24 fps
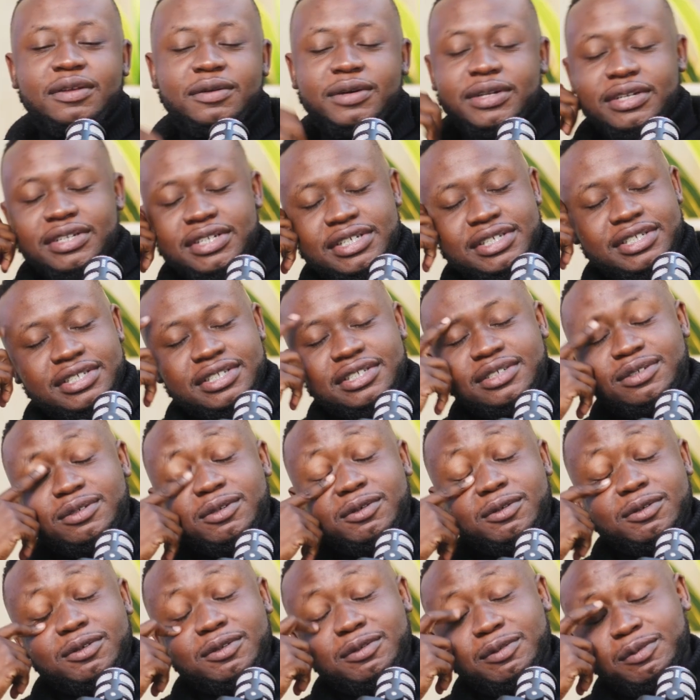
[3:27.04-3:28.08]
You know what it is? The
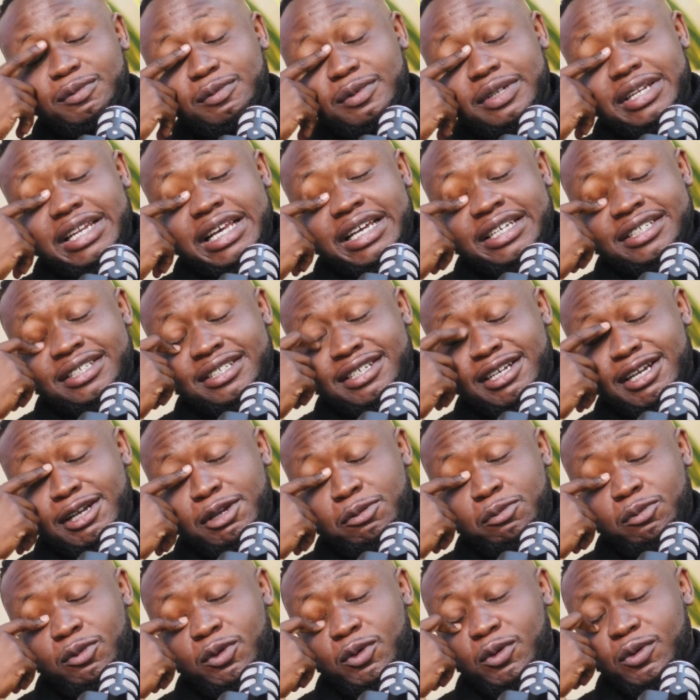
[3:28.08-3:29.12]
whole last
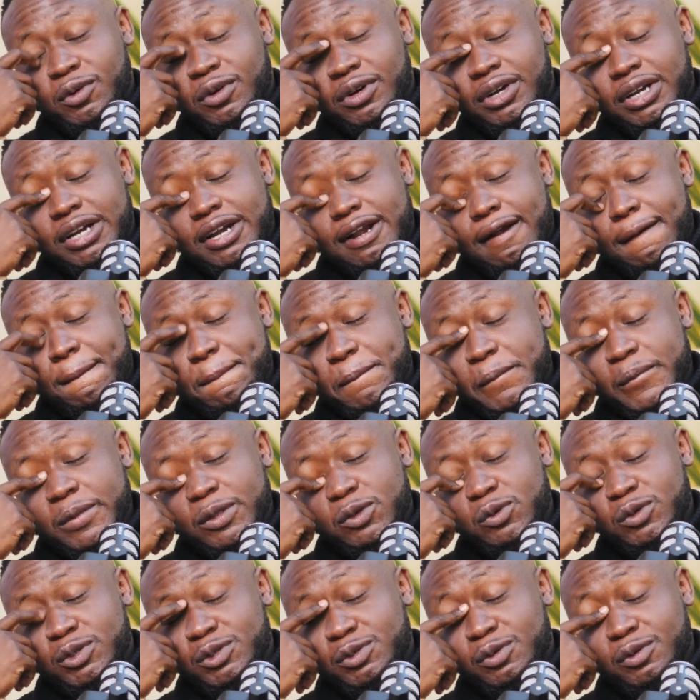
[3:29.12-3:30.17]
time you
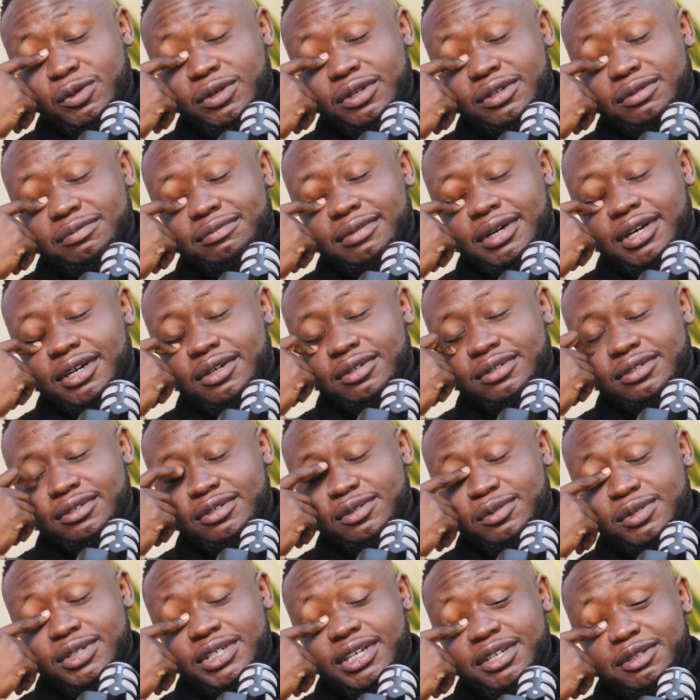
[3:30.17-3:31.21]
were talking about
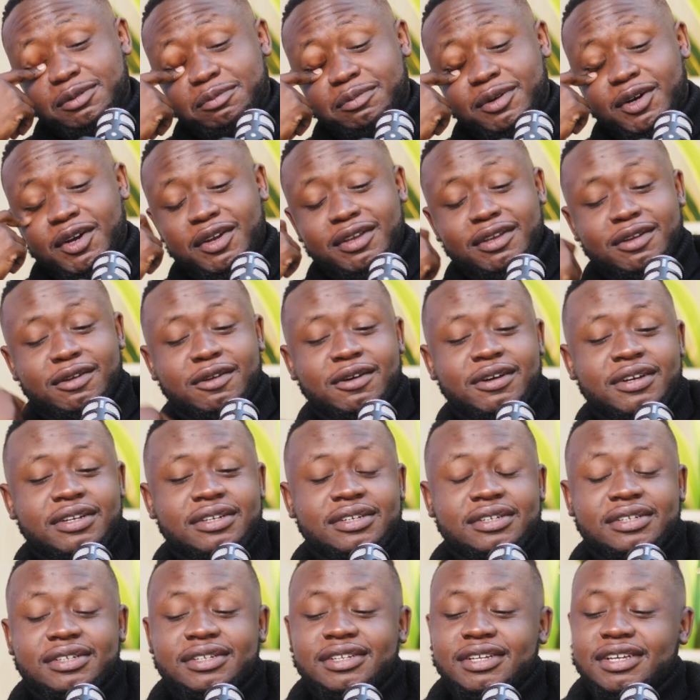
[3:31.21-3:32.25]
go check the parking lot
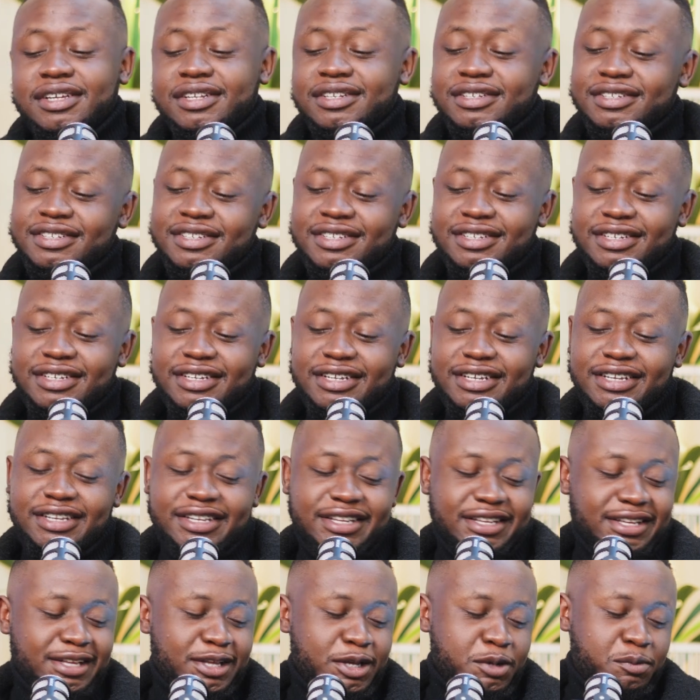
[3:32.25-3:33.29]
in
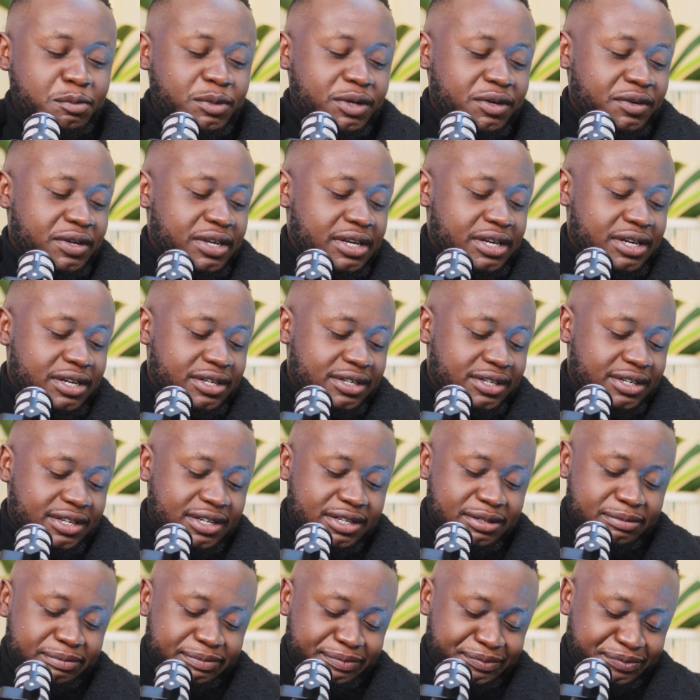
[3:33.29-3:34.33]
Marina.
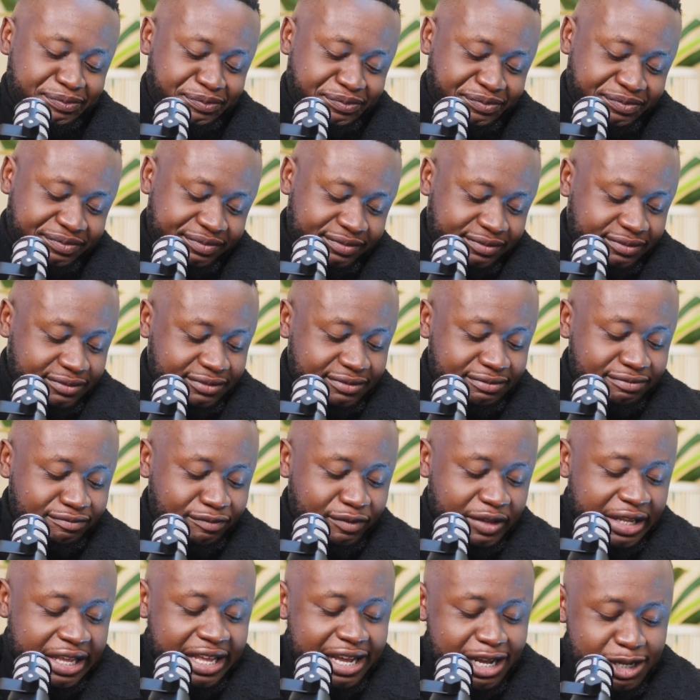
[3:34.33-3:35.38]

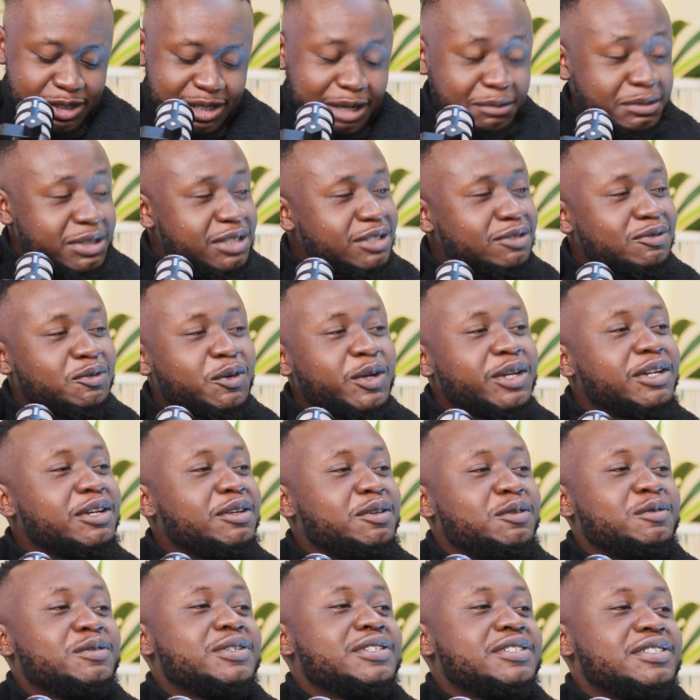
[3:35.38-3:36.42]
Yeah, so I'm just avoiding
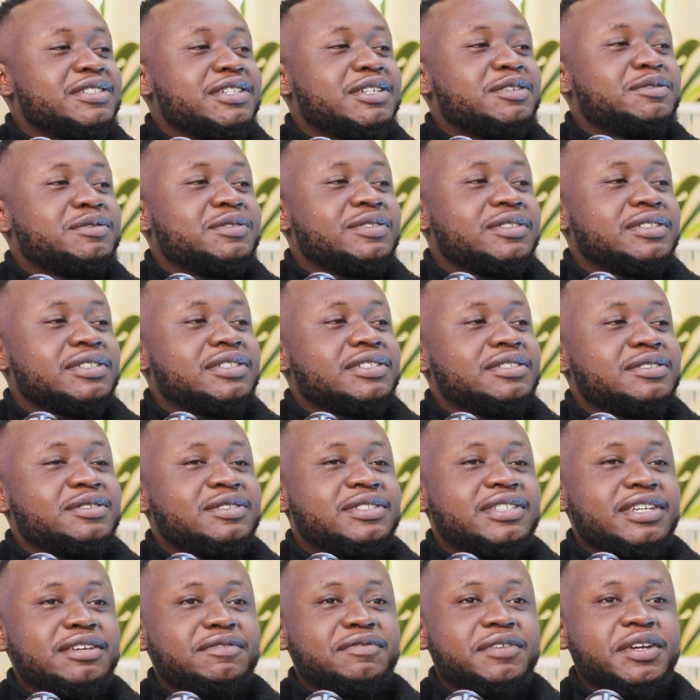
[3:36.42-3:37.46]
you in general because you
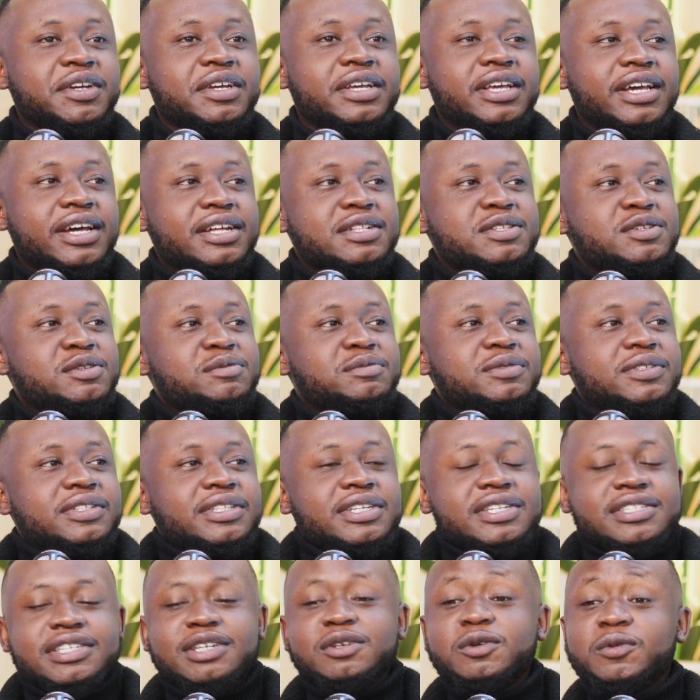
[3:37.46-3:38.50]
say very cancelable
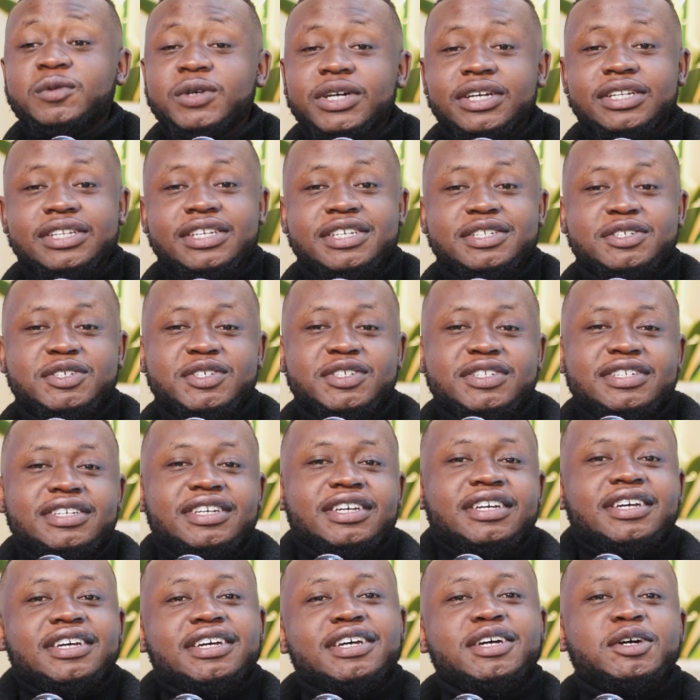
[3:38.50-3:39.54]
things. I know we're unhinged,
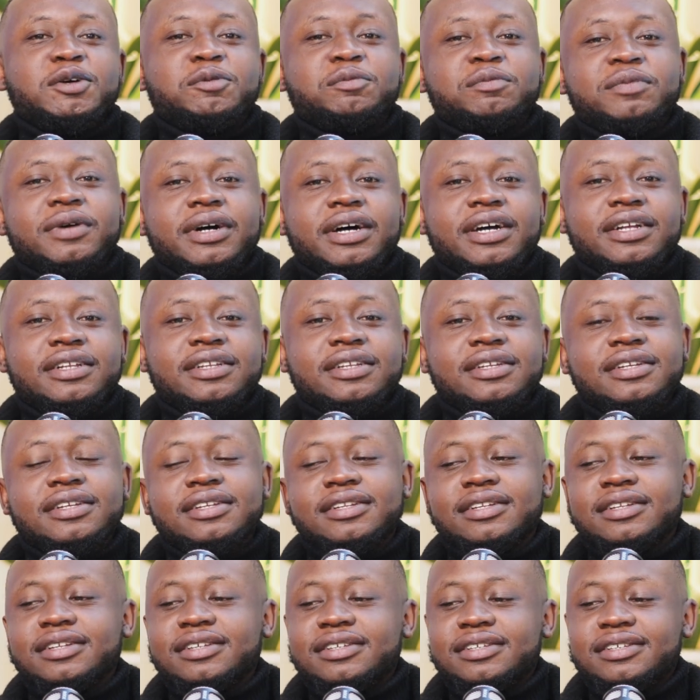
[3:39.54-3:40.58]
but
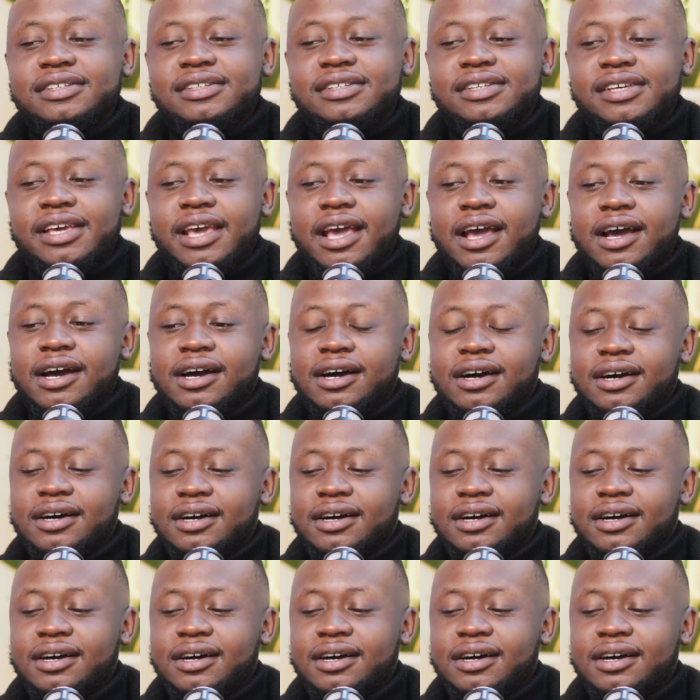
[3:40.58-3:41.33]
yeah.